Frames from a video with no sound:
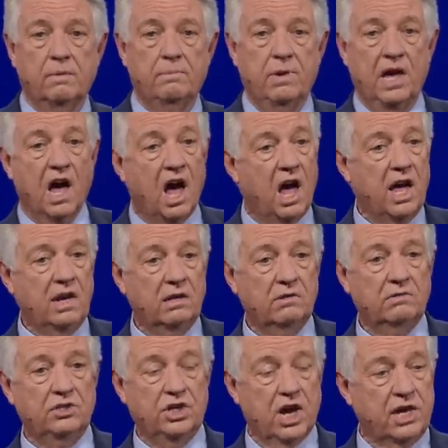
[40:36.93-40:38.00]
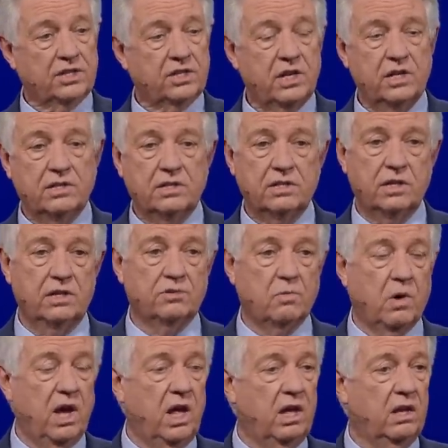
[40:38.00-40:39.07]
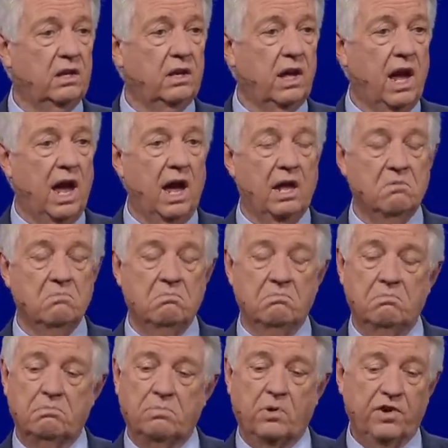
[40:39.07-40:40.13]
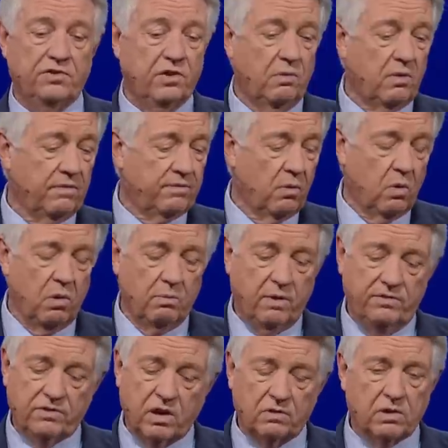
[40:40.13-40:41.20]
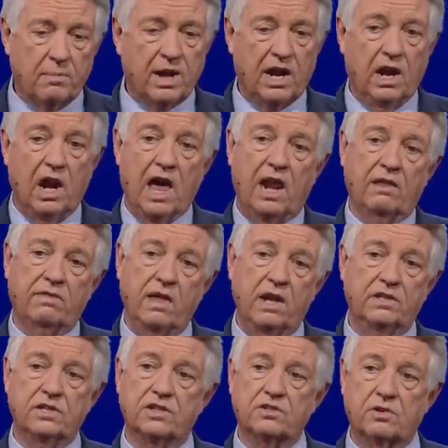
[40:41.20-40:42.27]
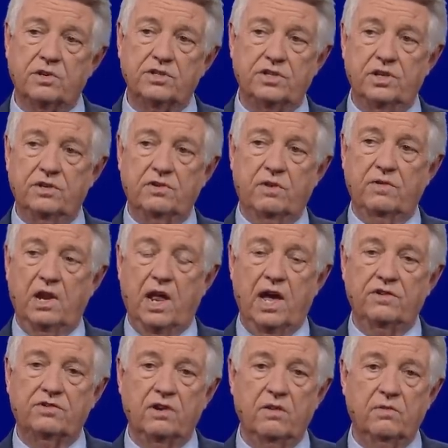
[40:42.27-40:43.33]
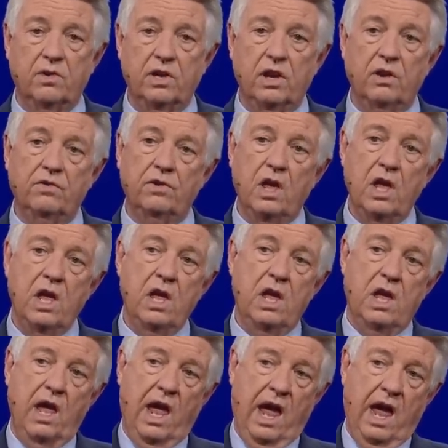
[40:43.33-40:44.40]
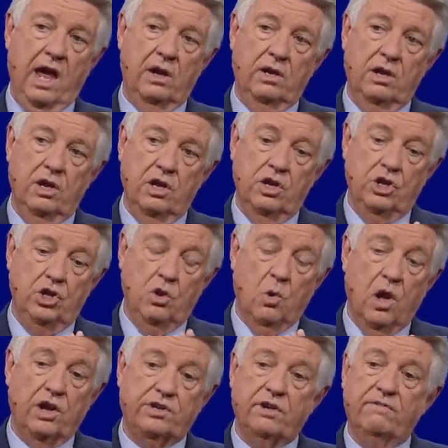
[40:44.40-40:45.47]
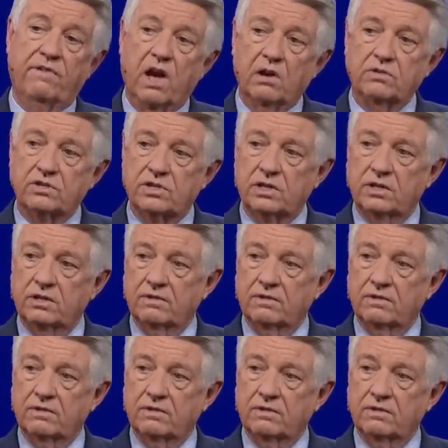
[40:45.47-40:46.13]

beyond justice as well and prison reform. We've talked about a lot of things as Christians over the last several years. And you ought to vote.